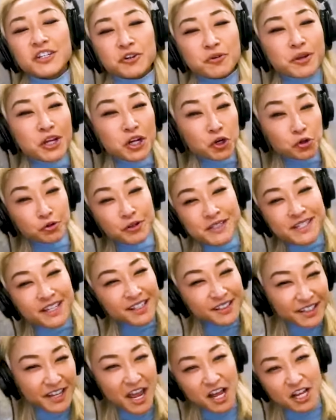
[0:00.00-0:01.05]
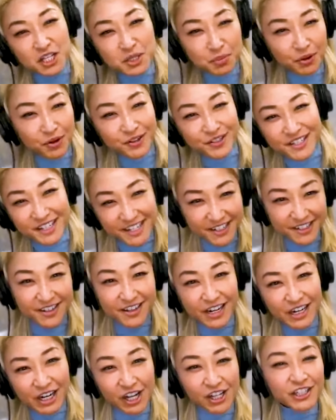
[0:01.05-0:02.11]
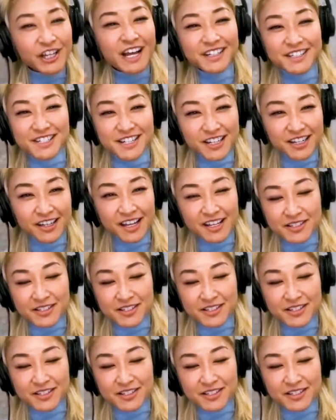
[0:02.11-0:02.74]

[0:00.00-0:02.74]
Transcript: increasingly expert data and collecting,